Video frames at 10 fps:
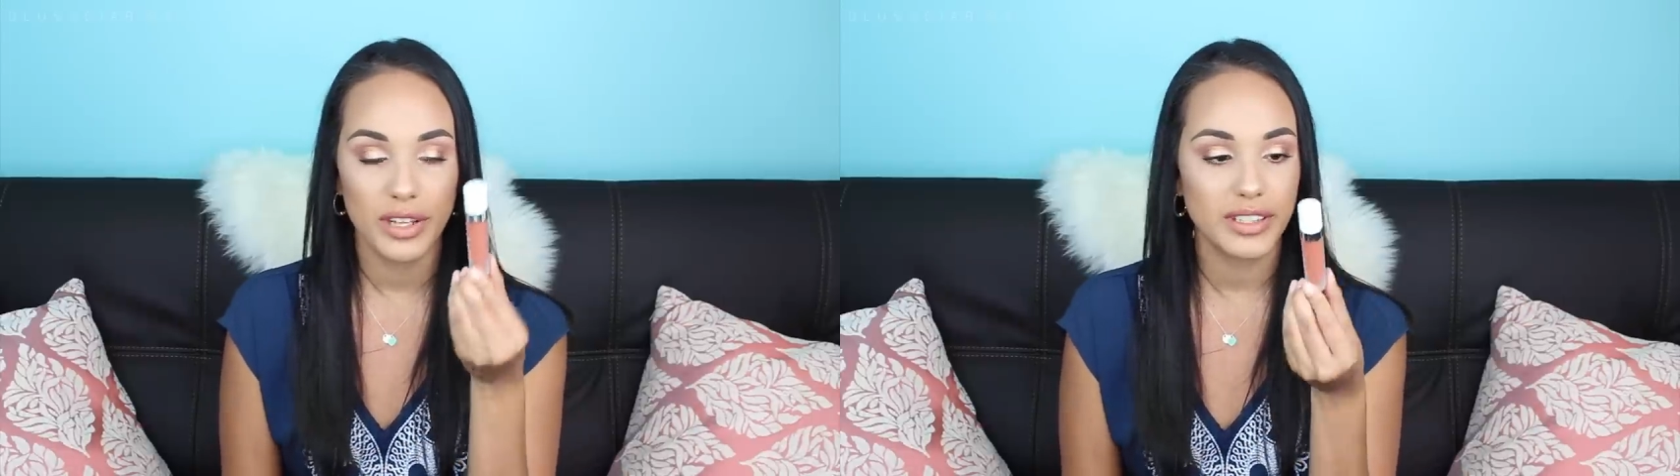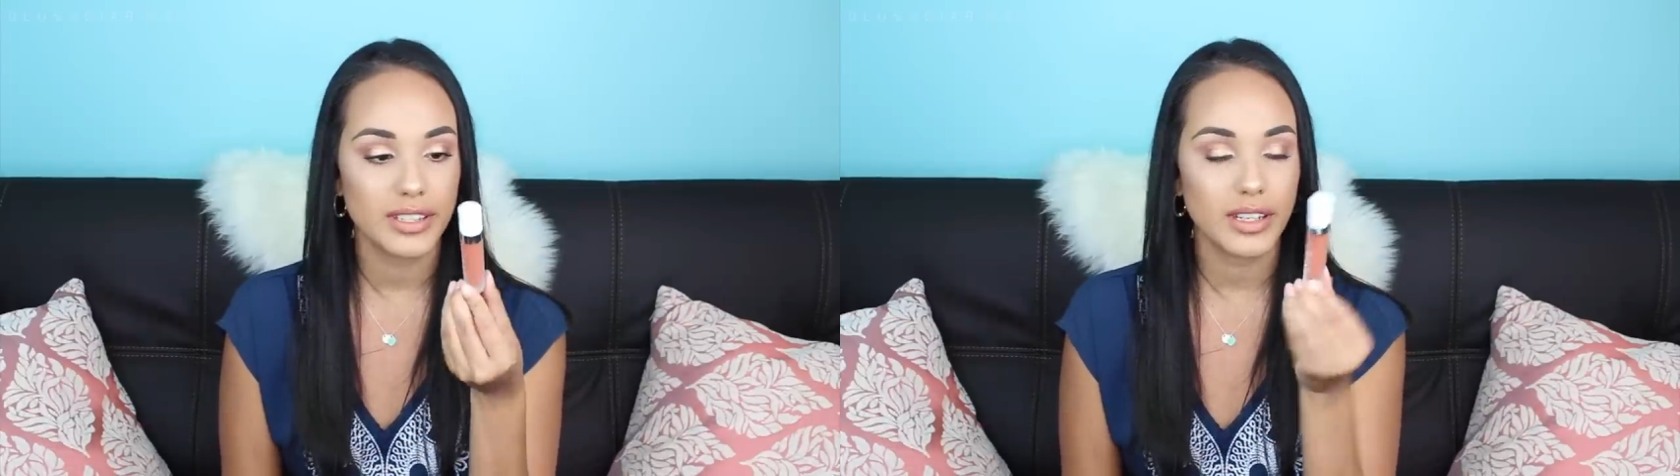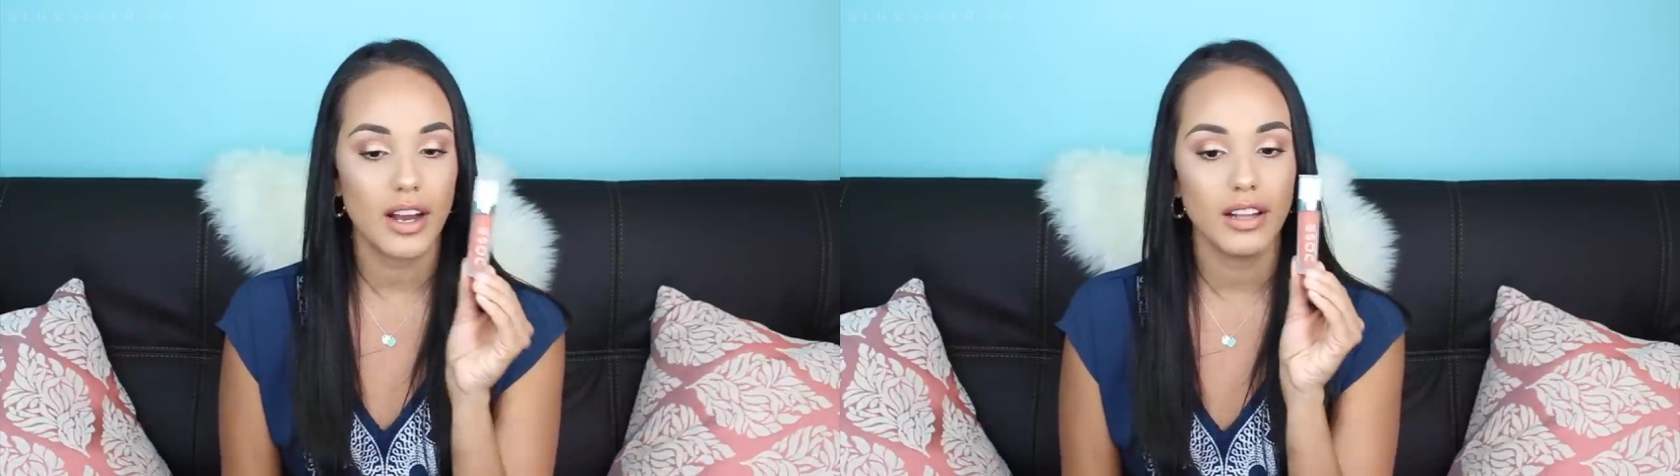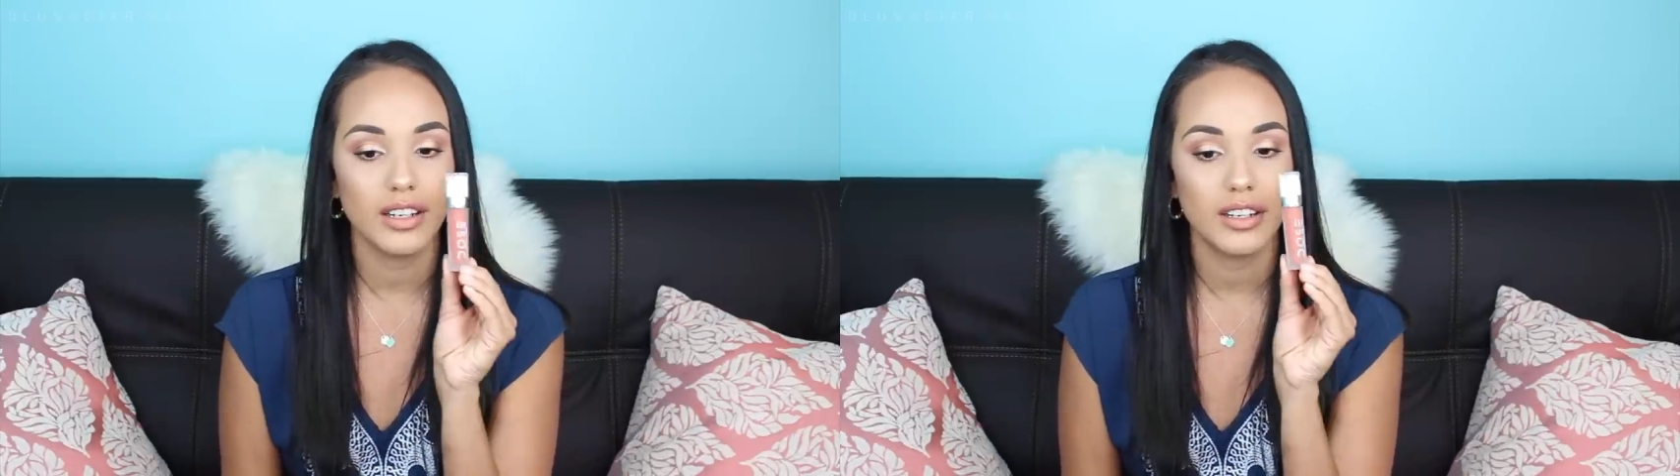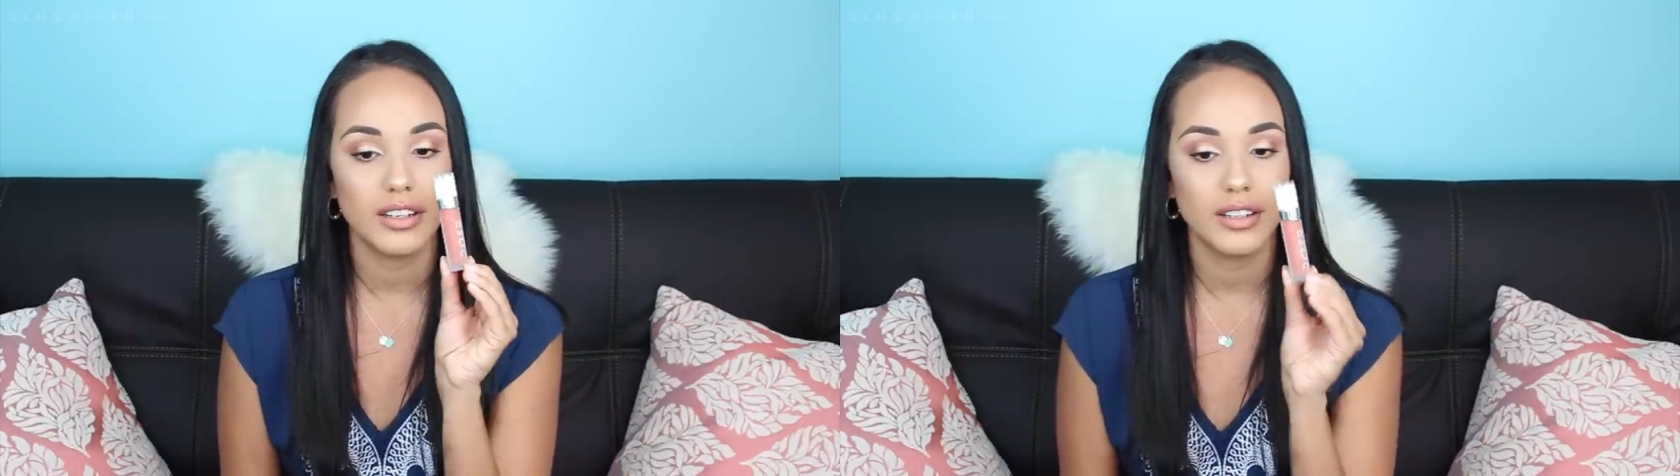but this
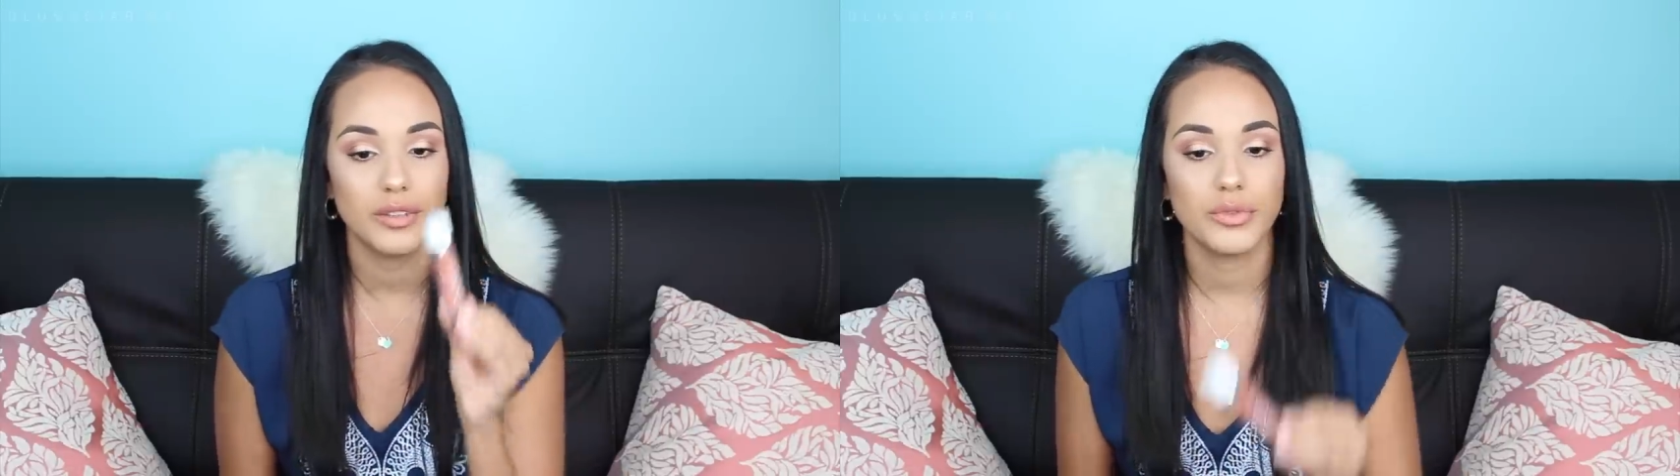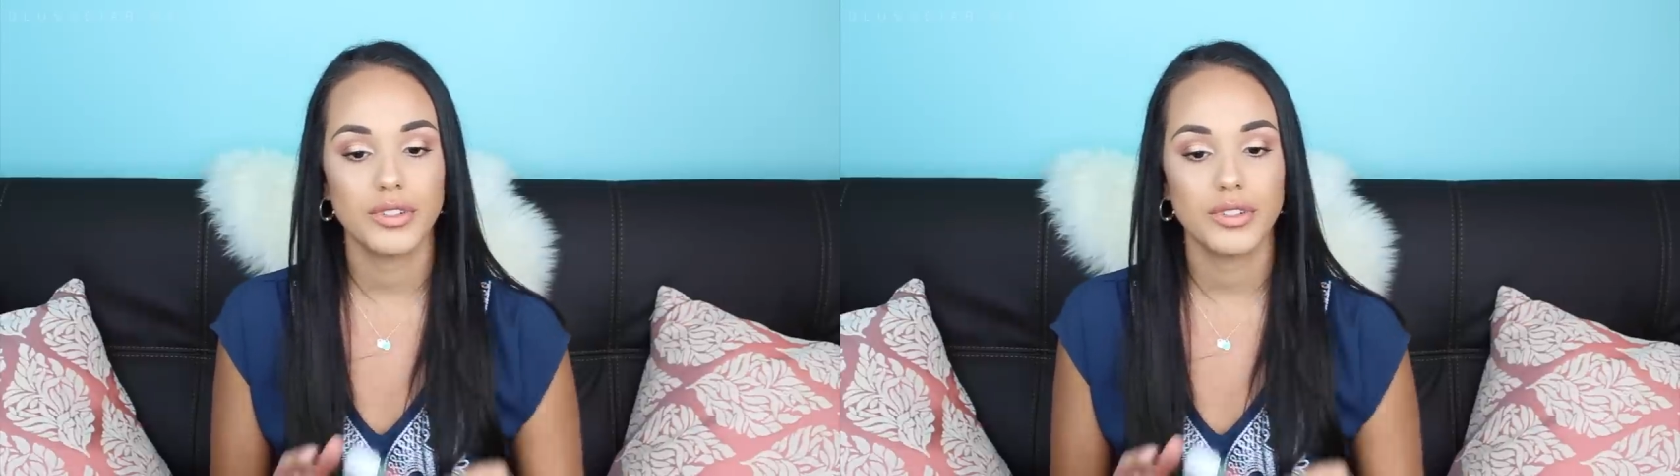color